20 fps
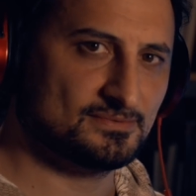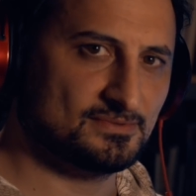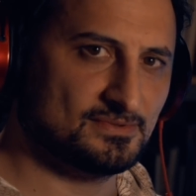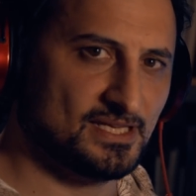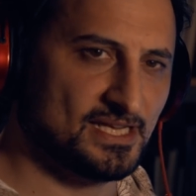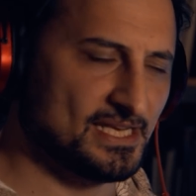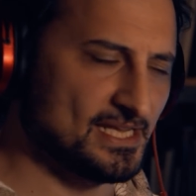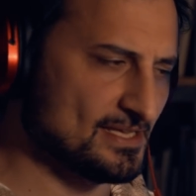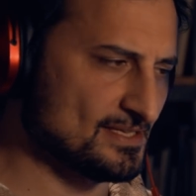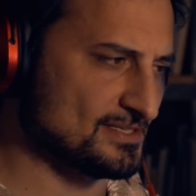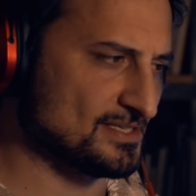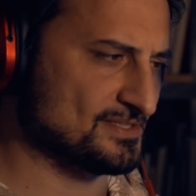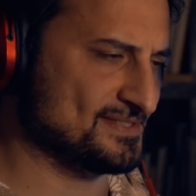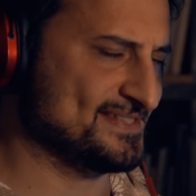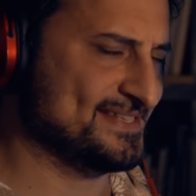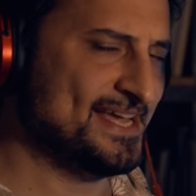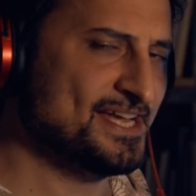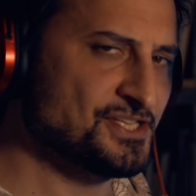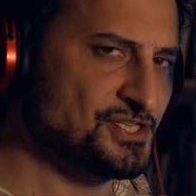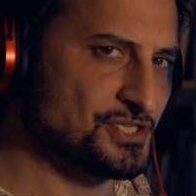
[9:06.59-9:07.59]
It is
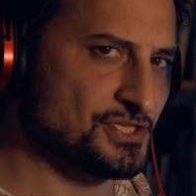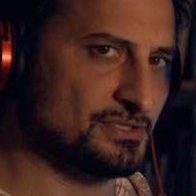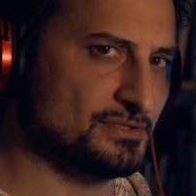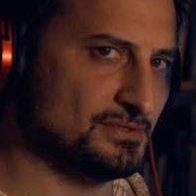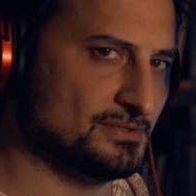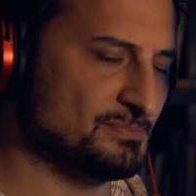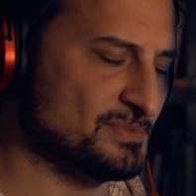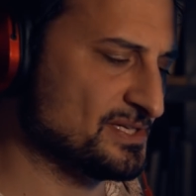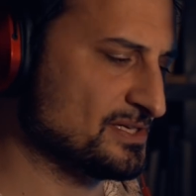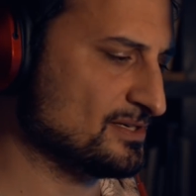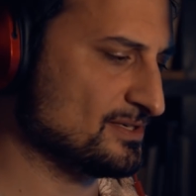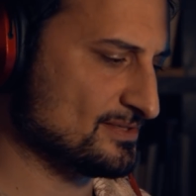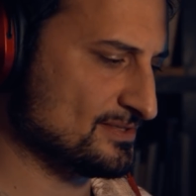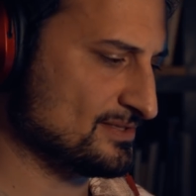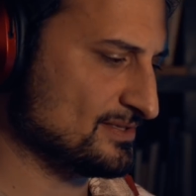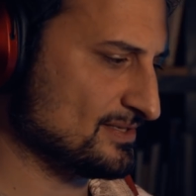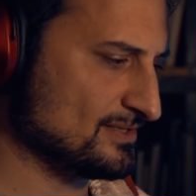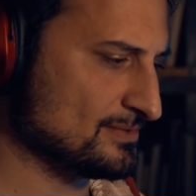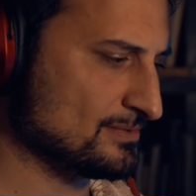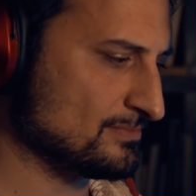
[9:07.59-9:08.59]
essential
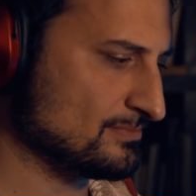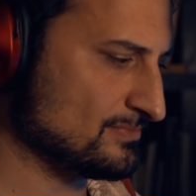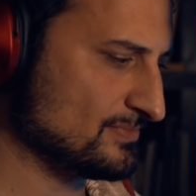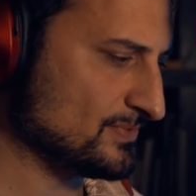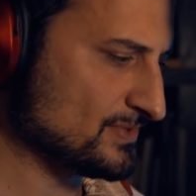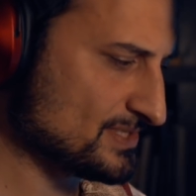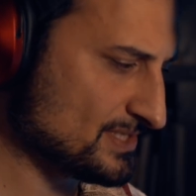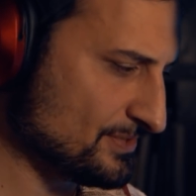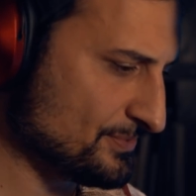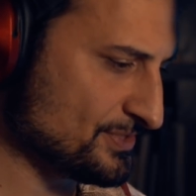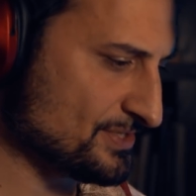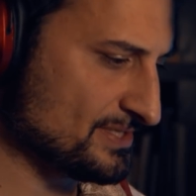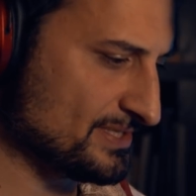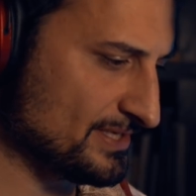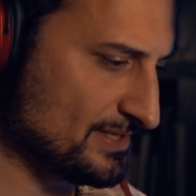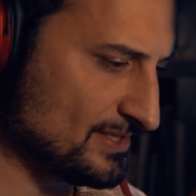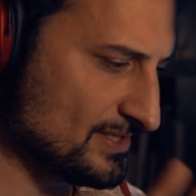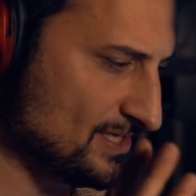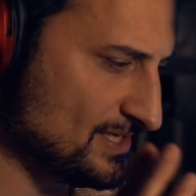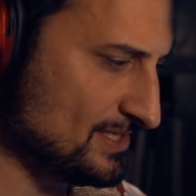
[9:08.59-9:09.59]
because, seriously,
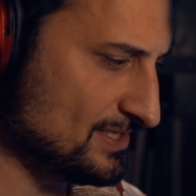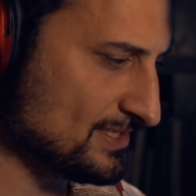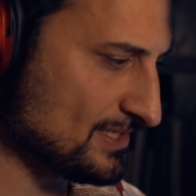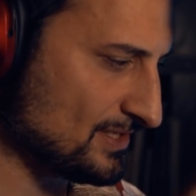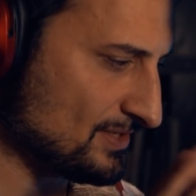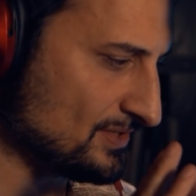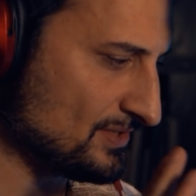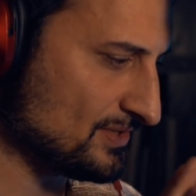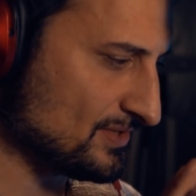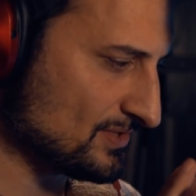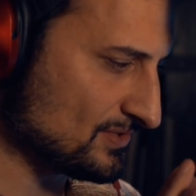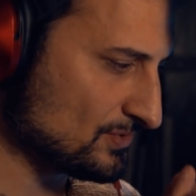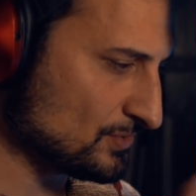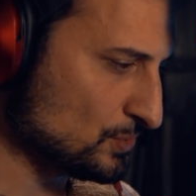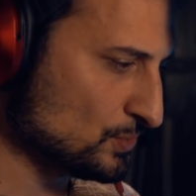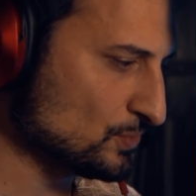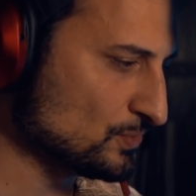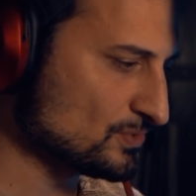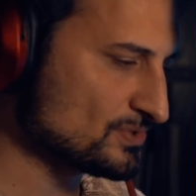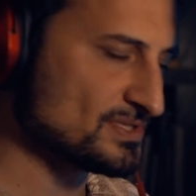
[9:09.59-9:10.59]
these are the
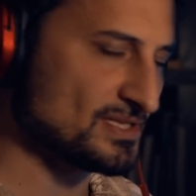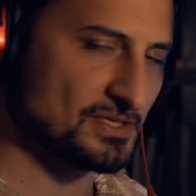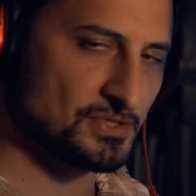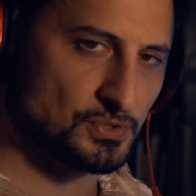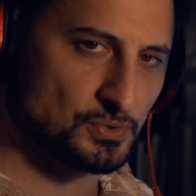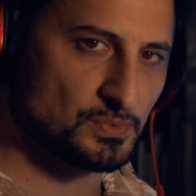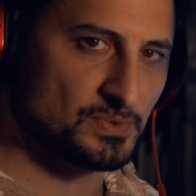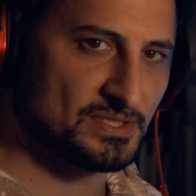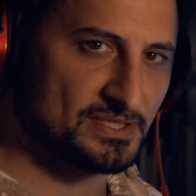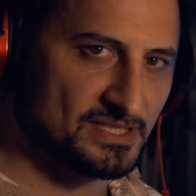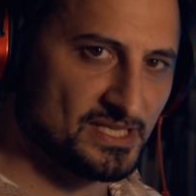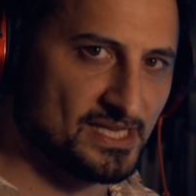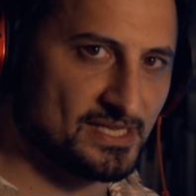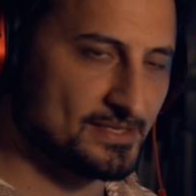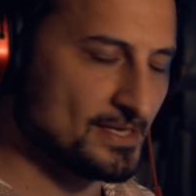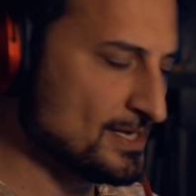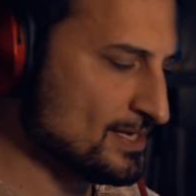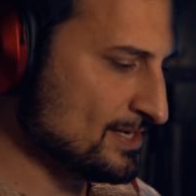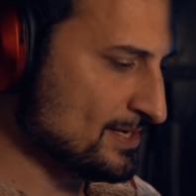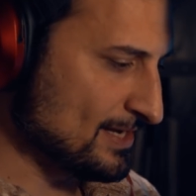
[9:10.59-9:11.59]
tools that you will
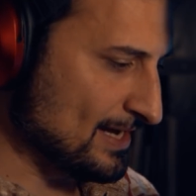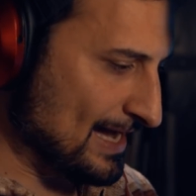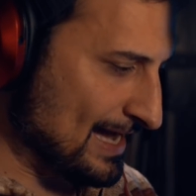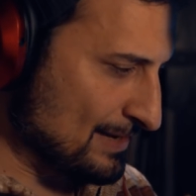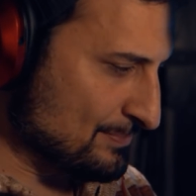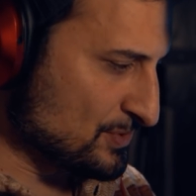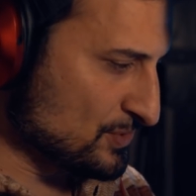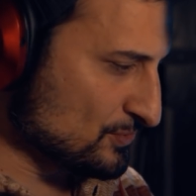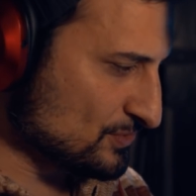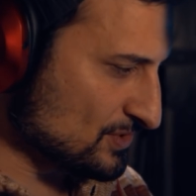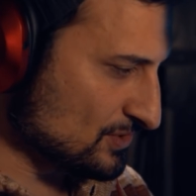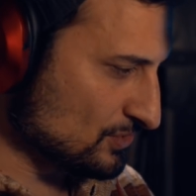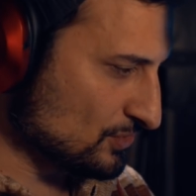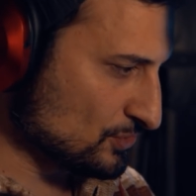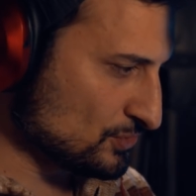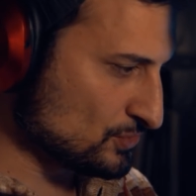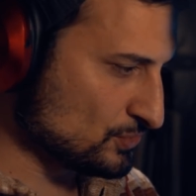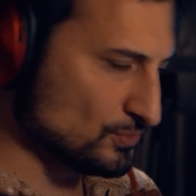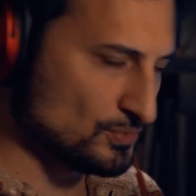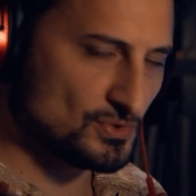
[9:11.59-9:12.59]
need. I'm using
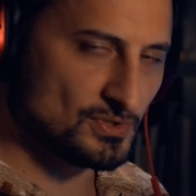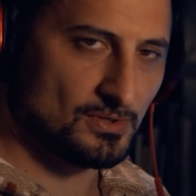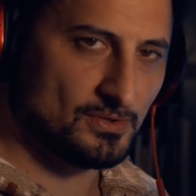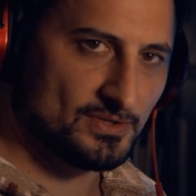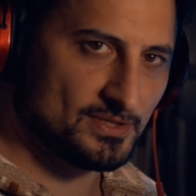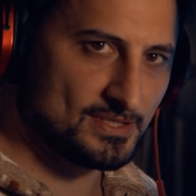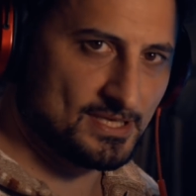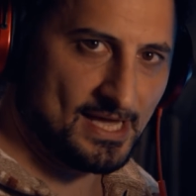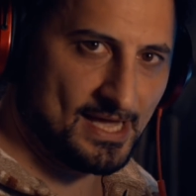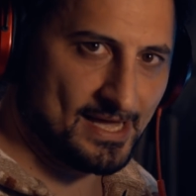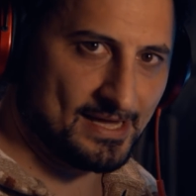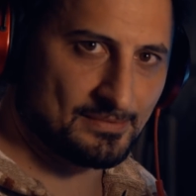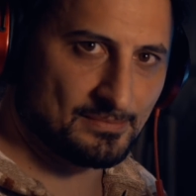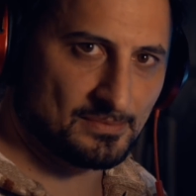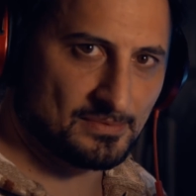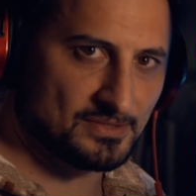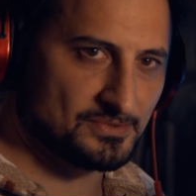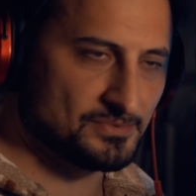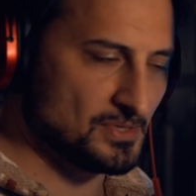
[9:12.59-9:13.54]
those tools all the time.